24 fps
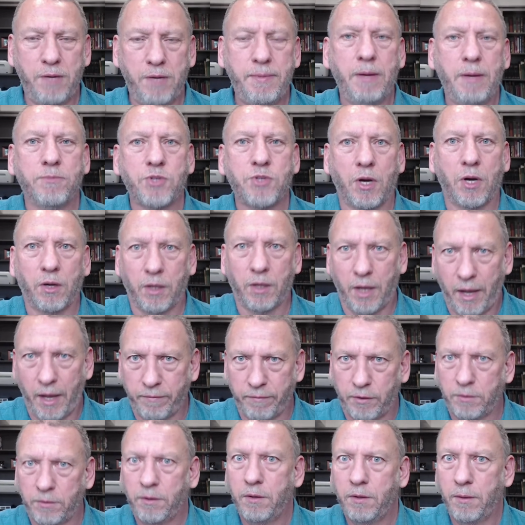are
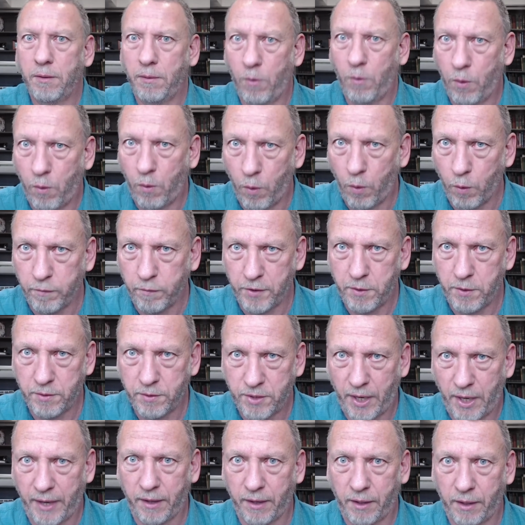level over your
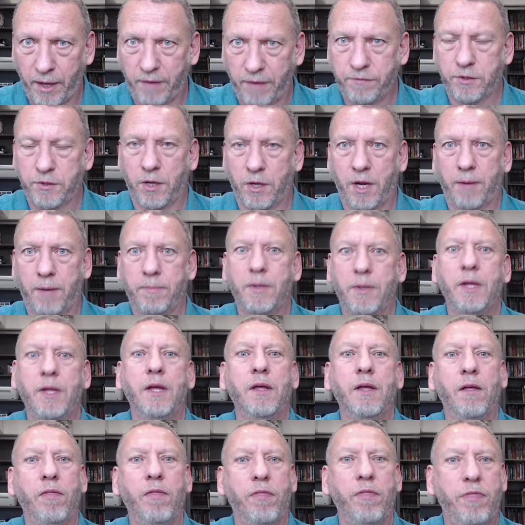entire lifetime.
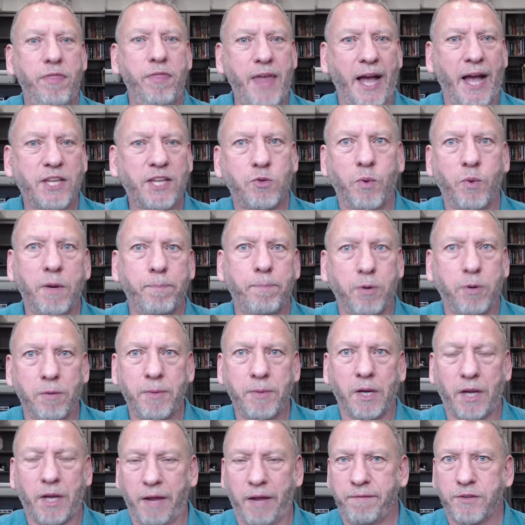That's where permanent
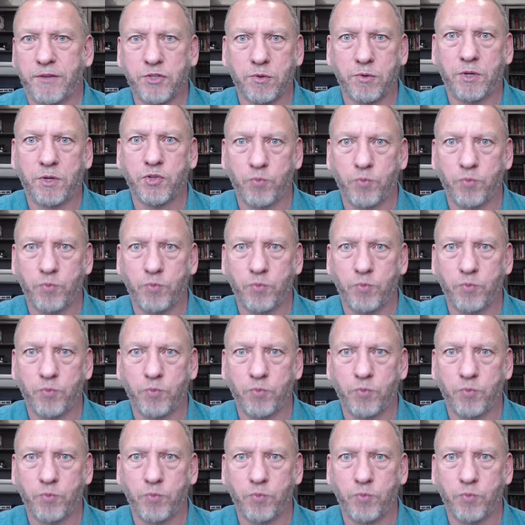life insurance really